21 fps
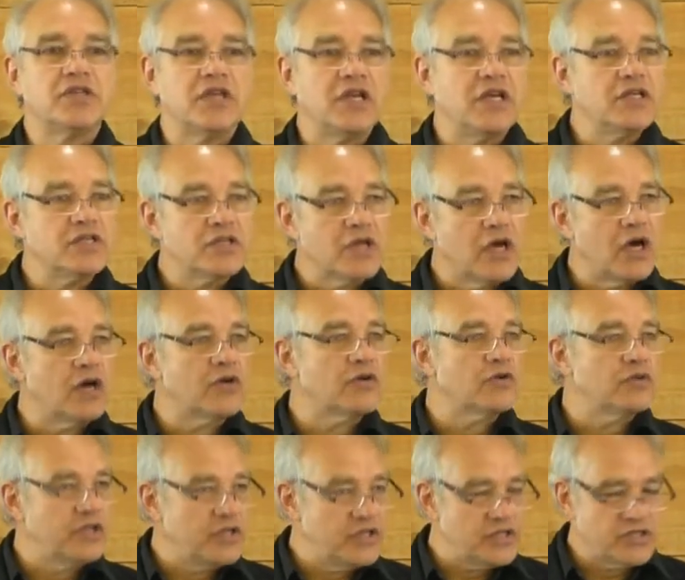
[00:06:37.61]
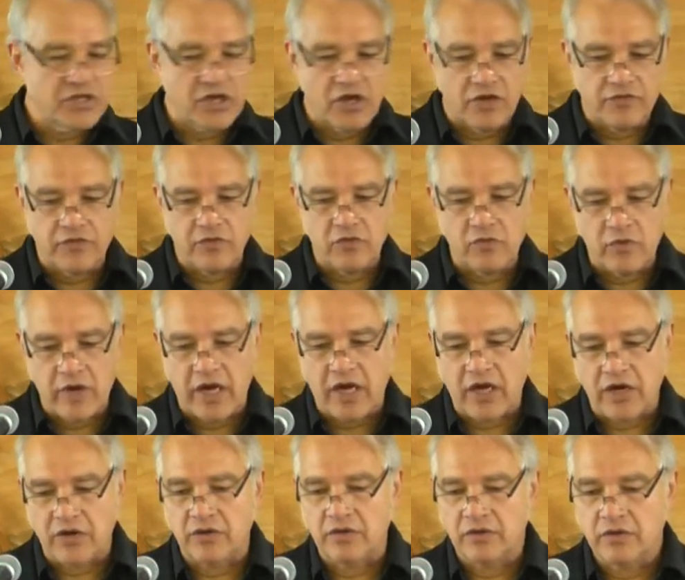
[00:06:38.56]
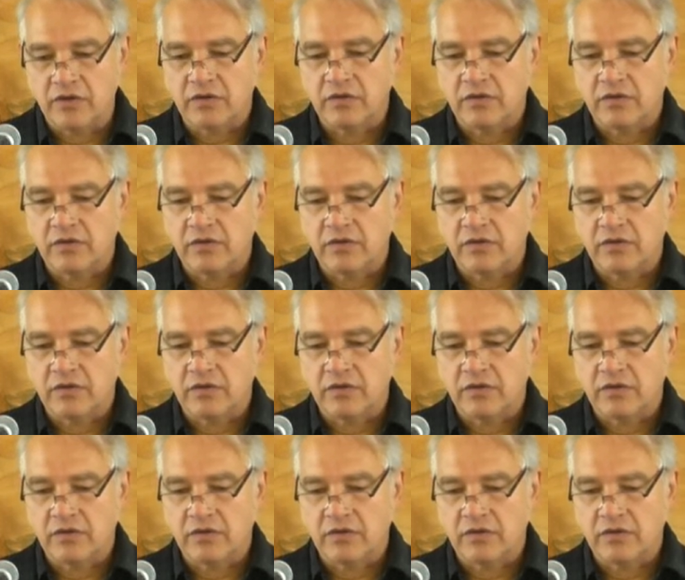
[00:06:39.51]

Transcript: is utterly self aware